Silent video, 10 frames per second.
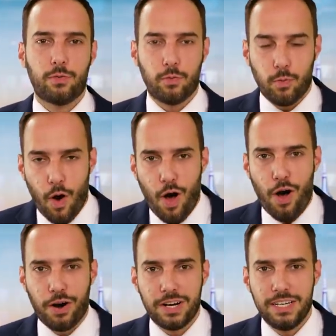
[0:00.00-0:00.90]

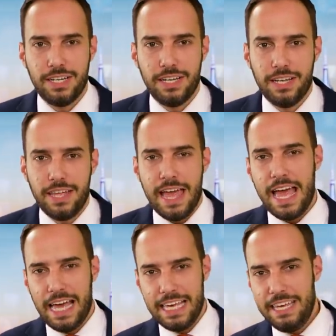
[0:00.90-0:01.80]
Wrong.
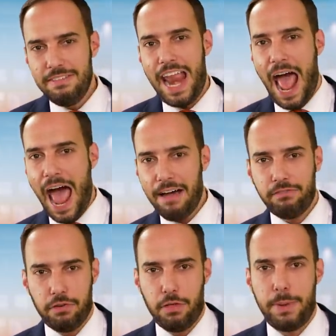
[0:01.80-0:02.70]
Even
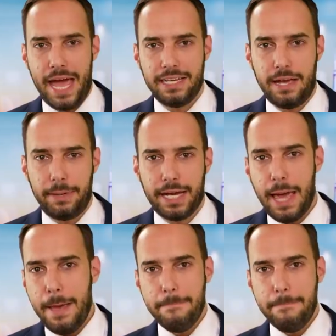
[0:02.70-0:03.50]
after the pandemic,